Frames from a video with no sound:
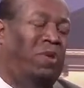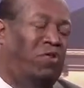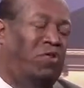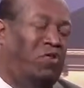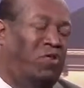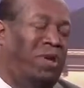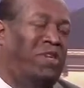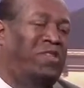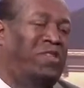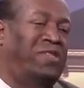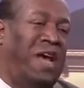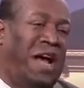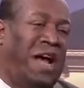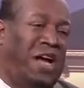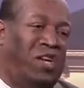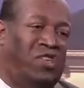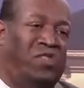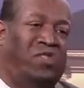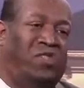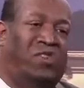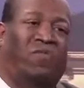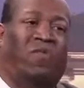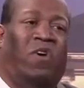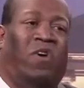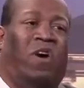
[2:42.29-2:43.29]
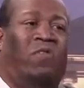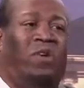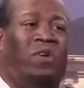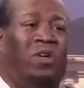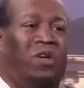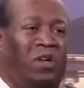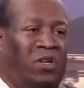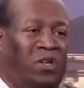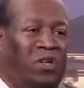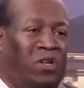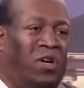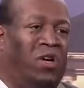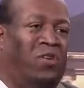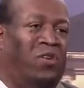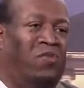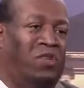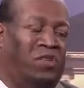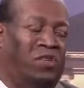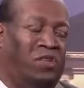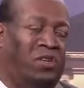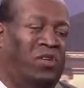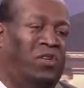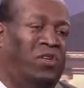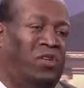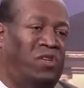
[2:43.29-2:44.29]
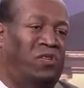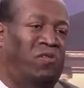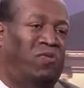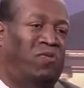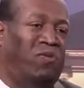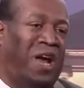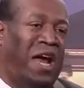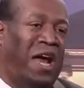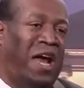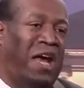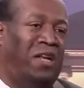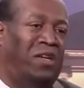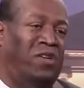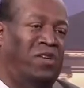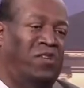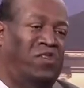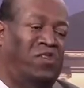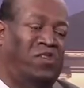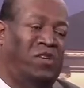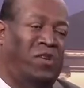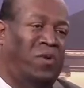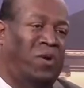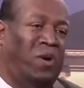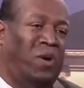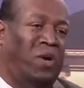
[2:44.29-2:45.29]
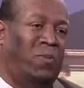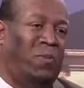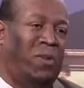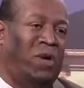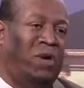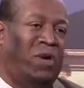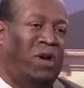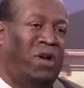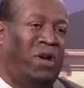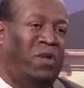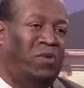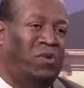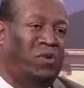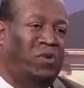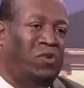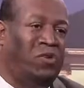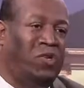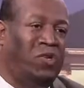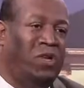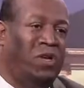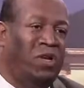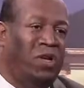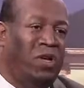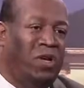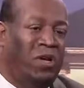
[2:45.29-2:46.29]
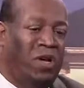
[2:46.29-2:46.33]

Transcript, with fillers: but transactions involving other countries such as Iran and Syria, among others.